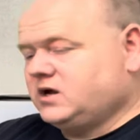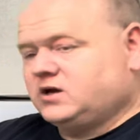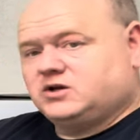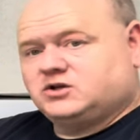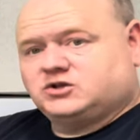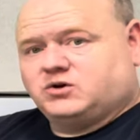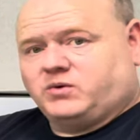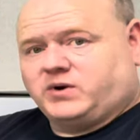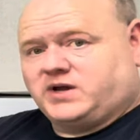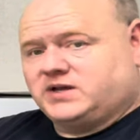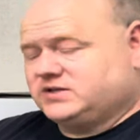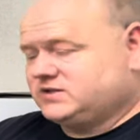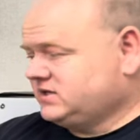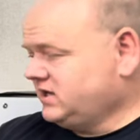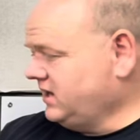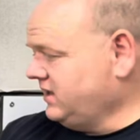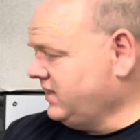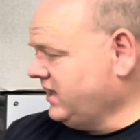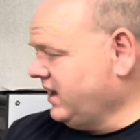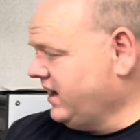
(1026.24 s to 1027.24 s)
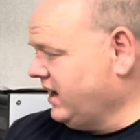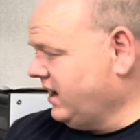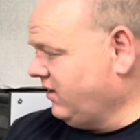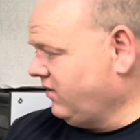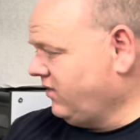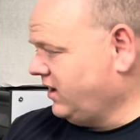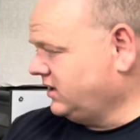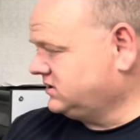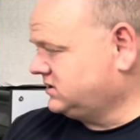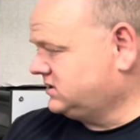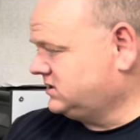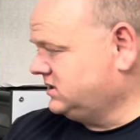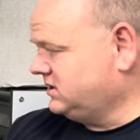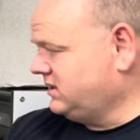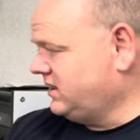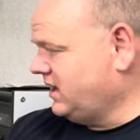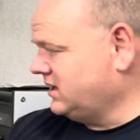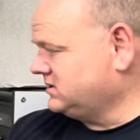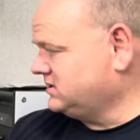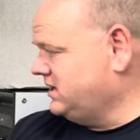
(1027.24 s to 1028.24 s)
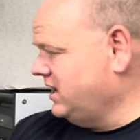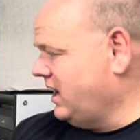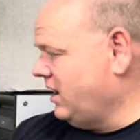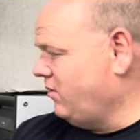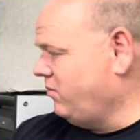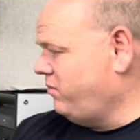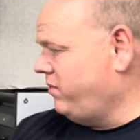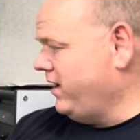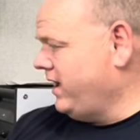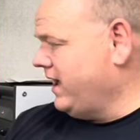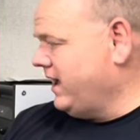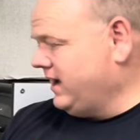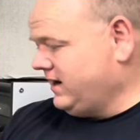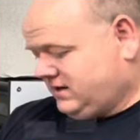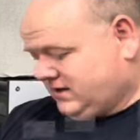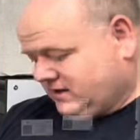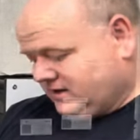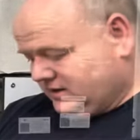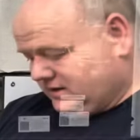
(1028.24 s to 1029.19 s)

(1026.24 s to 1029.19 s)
So we can see there now, that's now paired.